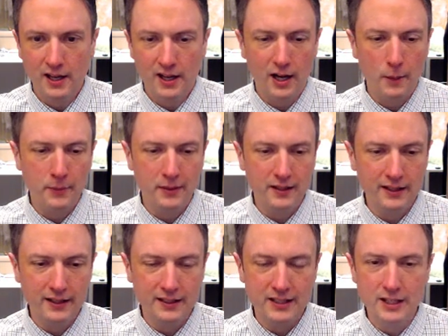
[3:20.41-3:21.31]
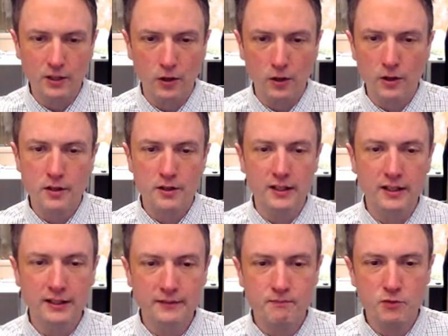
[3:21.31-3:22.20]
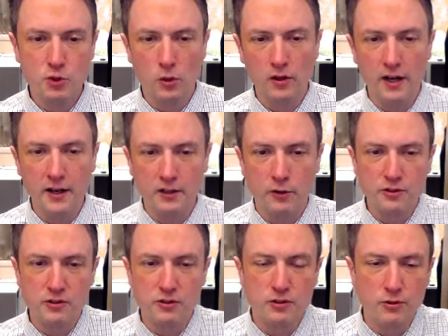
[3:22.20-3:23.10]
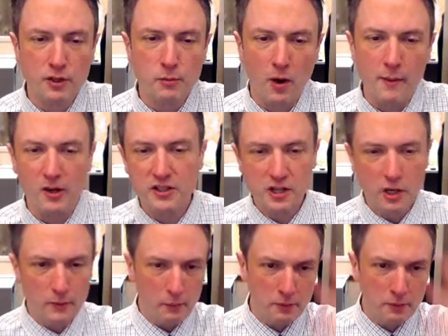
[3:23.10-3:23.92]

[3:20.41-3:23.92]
up near the shoreline and closer to the primary snowbelt.